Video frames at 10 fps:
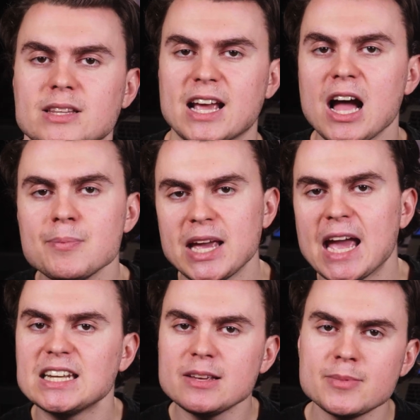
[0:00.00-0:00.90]
There can't be
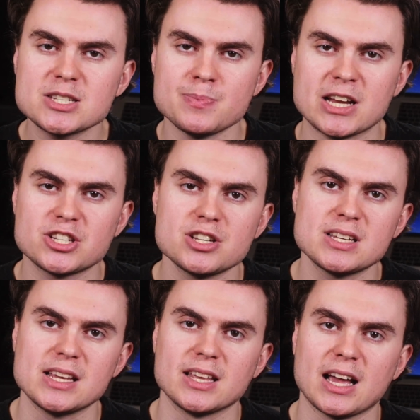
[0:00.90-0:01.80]
any
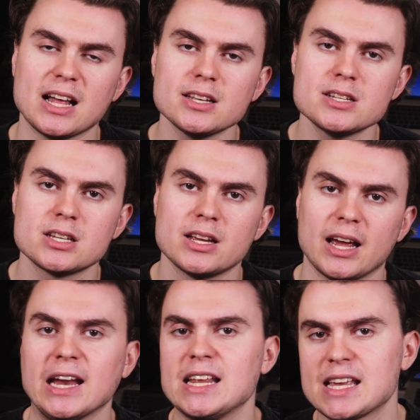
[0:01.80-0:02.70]
mismatches in the colours,
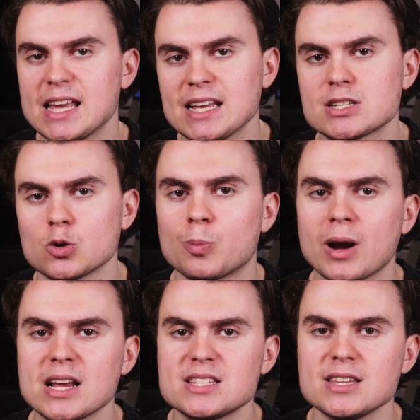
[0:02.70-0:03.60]
any kinks or
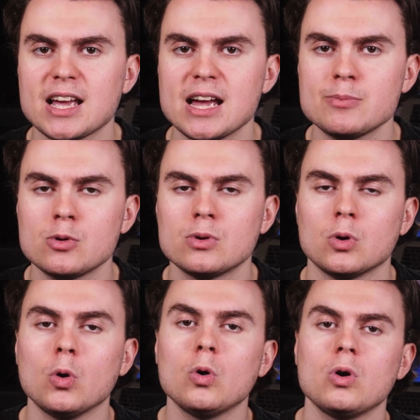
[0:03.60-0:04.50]
breaks in the cable,
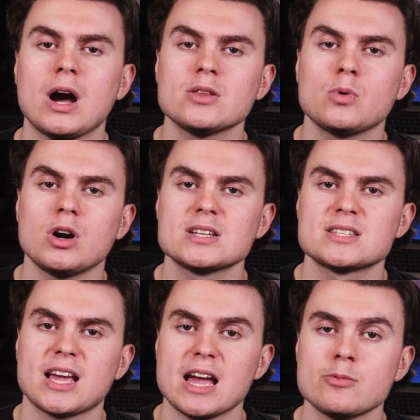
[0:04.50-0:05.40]
or otherwise
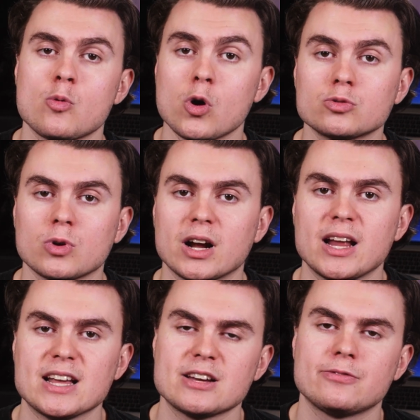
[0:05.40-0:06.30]
the cable won't
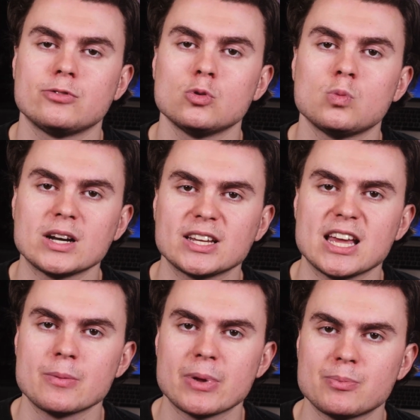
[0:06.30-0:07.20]
run at that full 1
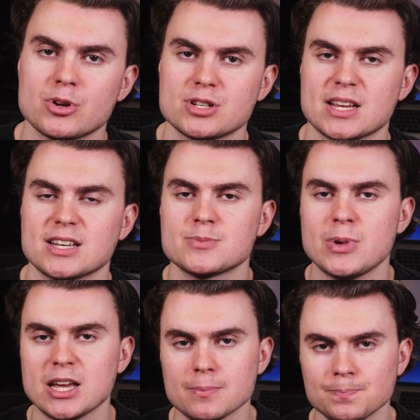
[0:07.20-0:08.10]
gigabit per second
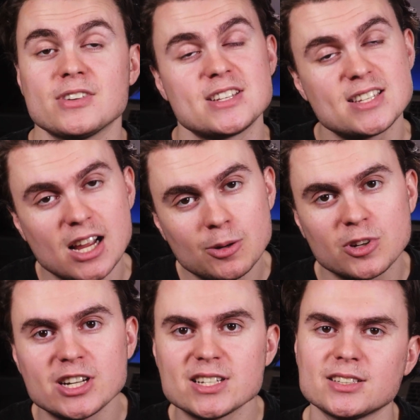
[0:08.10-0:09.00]
speed. For some
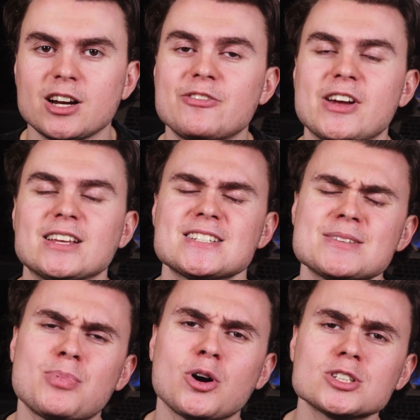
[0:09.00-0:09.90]
reason, I found this
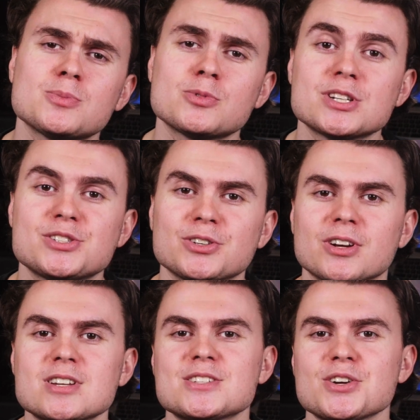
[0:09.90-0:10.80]
impossible to
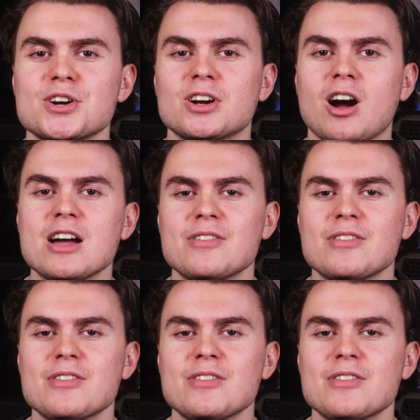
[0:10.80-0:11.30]
do, and so I